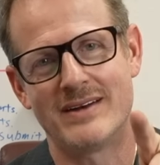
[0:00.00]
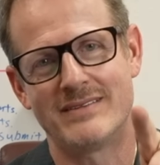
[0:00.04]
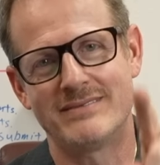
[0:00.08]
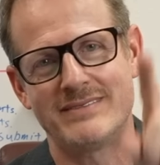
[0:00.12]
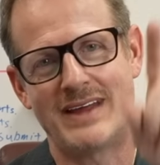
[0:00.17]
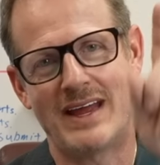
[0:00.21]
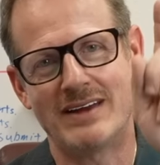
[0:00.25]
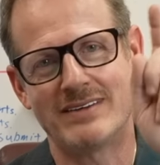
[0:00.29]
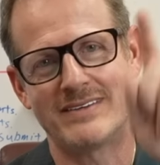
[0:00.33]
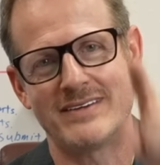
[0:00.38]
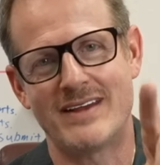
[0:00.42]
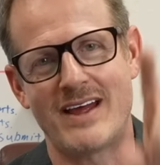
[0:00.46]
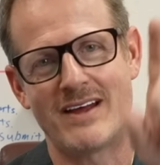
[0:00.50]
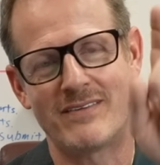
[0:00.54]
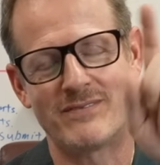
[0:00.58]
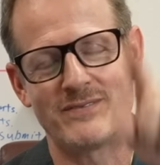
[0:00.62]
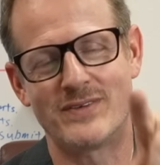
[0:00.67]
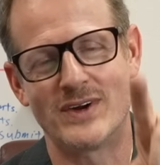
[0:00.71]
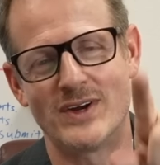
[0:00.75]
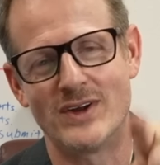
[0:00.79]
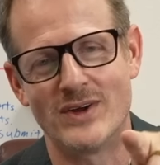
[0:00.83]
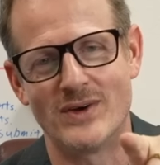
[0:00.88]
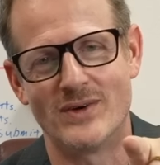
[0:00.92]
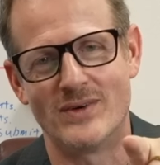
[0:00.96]
That's not
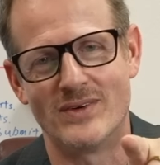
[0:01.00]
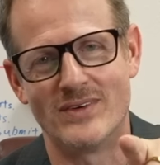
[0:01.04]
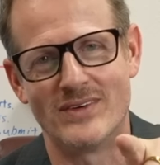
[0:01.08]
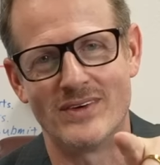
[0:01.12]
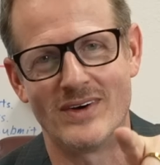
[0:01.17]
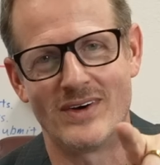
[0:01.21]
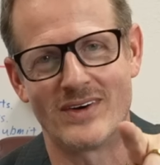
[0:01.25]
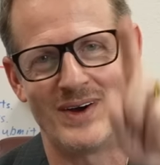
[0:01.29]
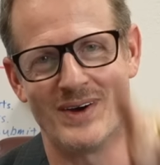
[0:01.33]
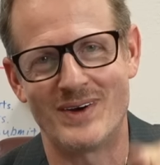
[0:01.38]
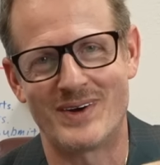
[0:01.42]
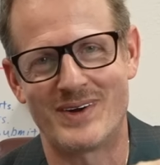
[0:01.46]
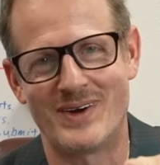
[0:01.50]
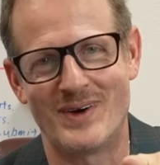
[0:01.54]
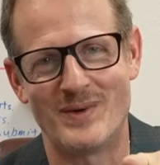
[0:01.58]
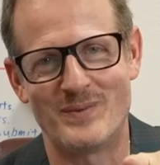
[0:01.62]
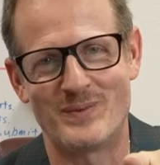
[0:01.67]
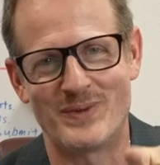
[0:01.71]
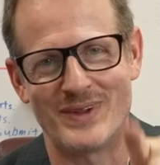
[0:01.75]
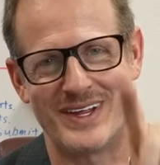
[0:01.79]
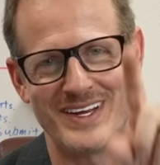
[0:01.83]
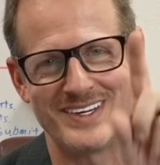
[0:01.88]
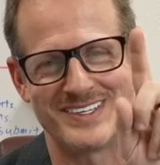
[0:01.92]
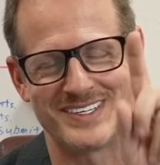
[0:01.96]
for you. Go
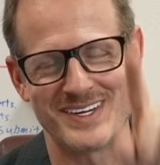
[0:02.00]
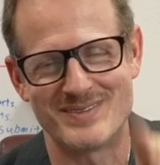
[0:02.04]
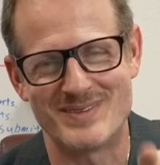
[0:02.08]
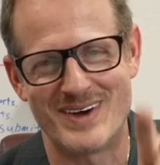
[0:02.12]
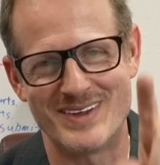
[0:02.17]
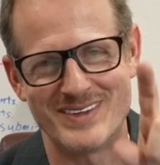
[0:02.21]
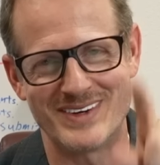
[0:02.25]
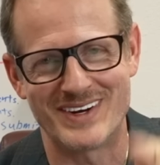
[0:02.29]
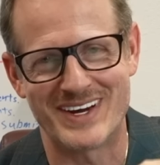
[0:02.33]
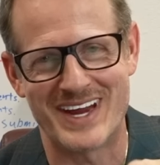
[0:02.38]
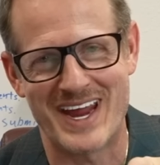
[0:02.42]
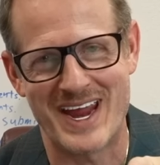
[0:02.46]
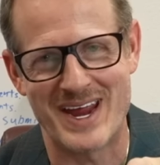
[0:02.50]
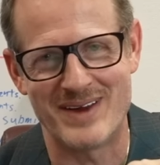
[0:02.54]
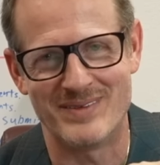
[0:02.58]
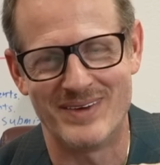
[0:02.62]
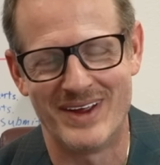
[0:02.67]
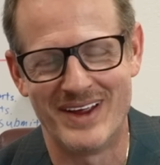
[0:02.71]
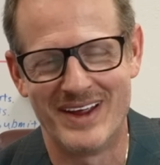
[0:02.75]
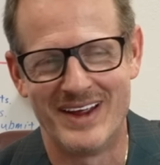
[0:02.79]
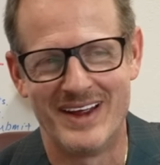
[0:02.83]
play some other game.